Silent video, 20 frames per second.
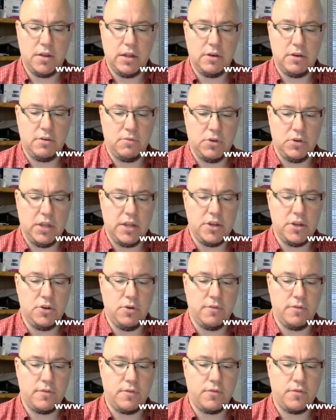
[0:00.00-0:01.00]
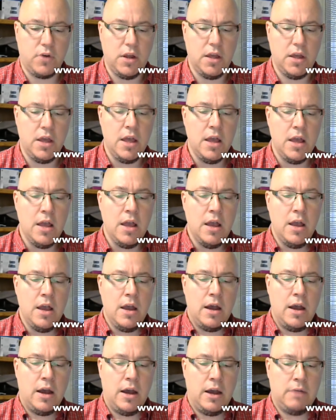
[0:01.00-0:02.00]
that will let you do it for free.
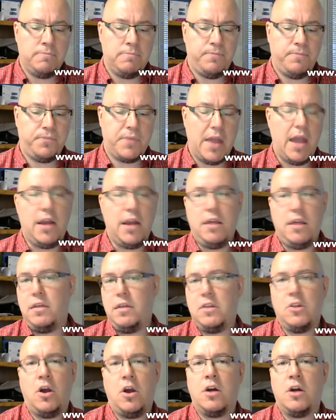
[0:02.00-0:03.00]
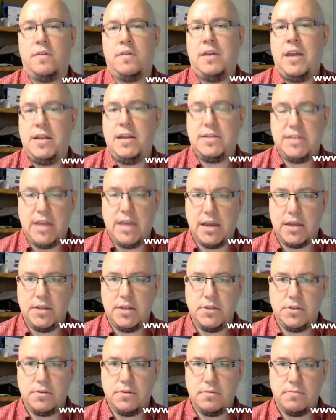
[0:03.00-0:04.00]
Anything longer than 8
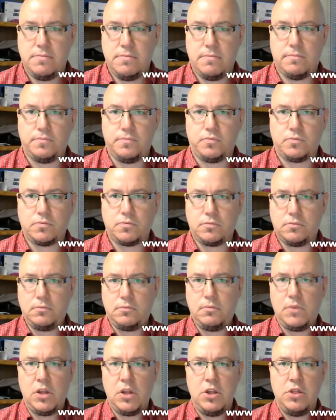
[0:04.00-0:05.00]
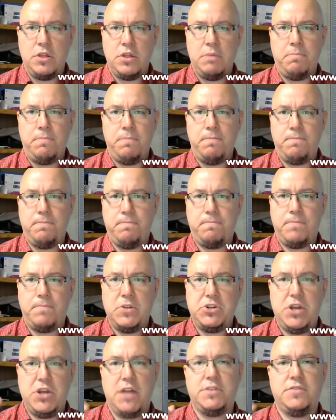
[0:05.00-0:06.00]
seconds, the
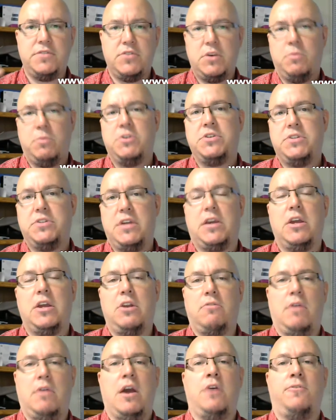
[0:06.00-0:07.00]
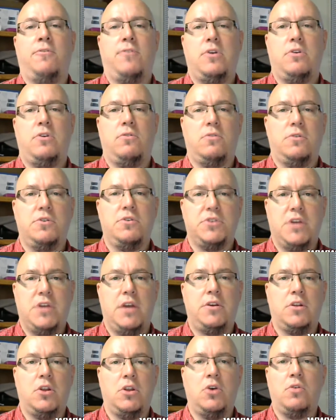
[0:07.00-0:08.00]
chance of someone sticking around for your
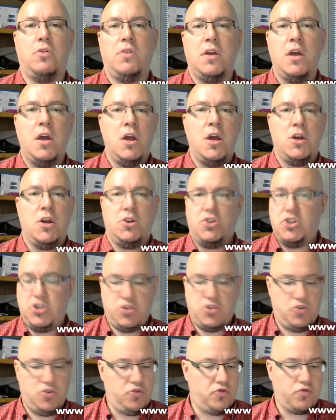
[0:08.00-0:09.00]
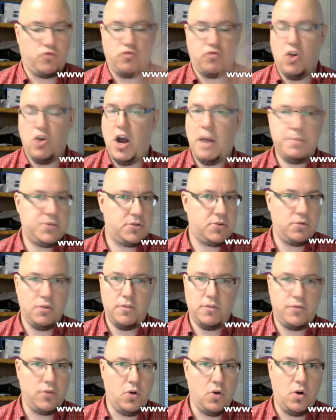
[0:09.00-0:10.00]
site to load just drops through
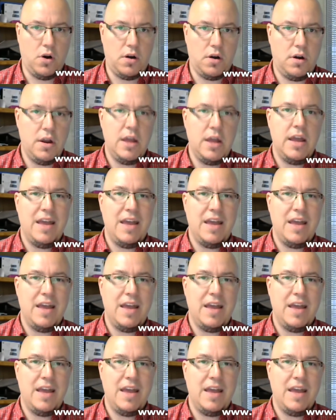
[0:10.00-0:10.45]
the floor.